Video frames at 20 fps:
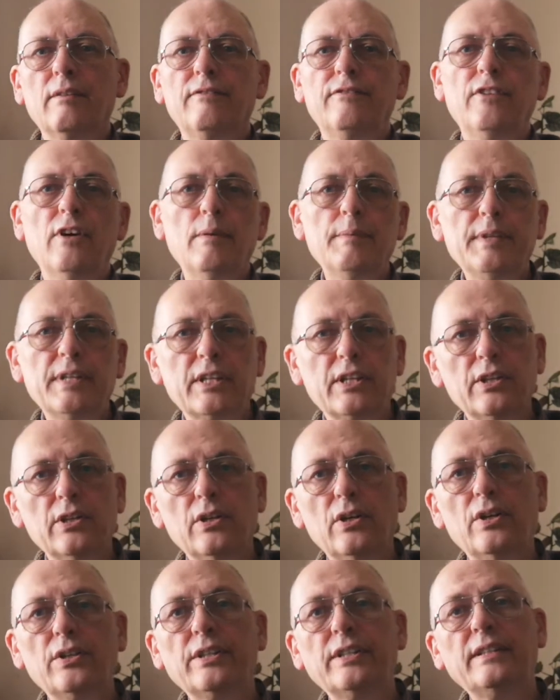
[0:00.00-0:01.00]
Forming a
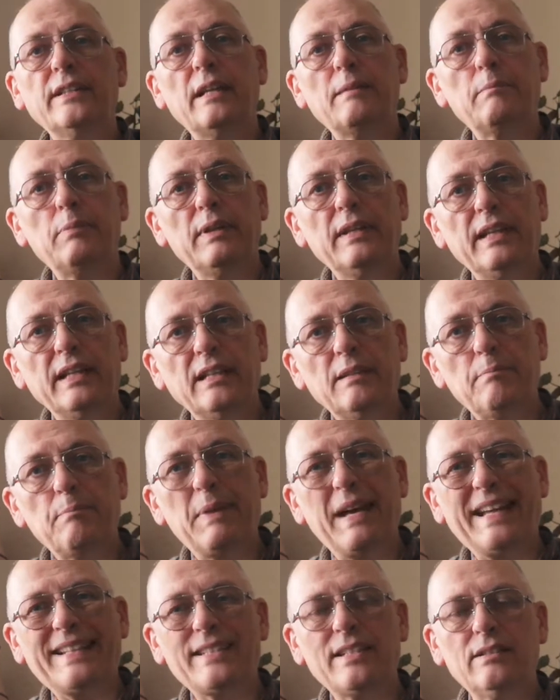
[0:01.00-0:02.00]
chord and then playing a
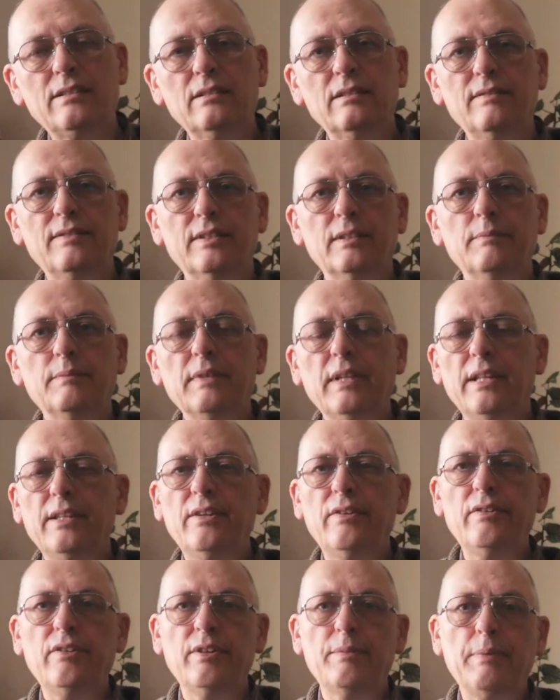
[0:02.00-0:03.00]
pattern over them, and
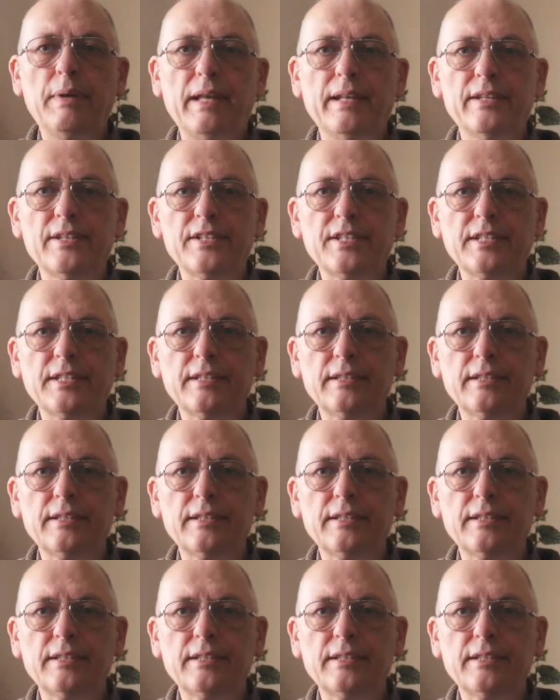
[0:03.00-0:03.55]
there are other patterns.